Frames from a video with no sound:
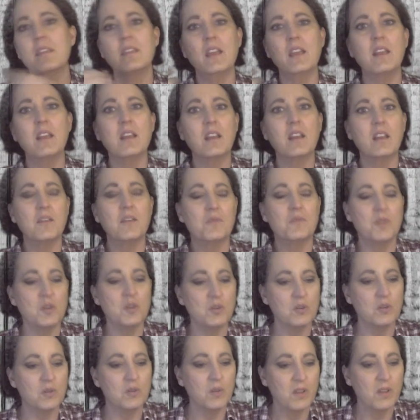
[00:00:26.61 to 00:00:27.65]
Then if
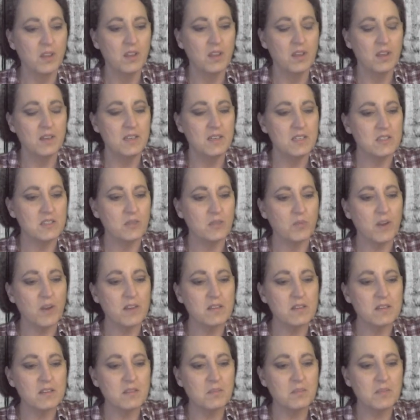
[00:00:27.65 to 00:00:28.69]
you need to write
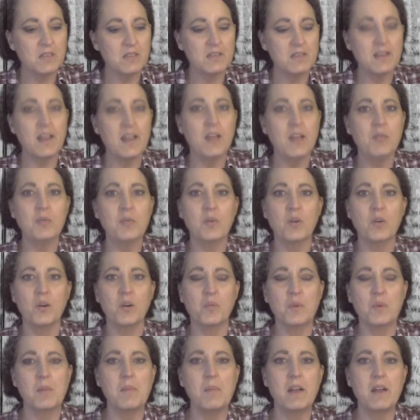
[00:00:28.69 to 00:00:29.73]
something down or a
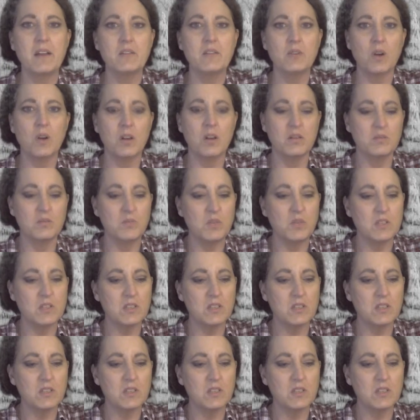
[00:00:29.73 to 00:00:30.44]
reminder on music,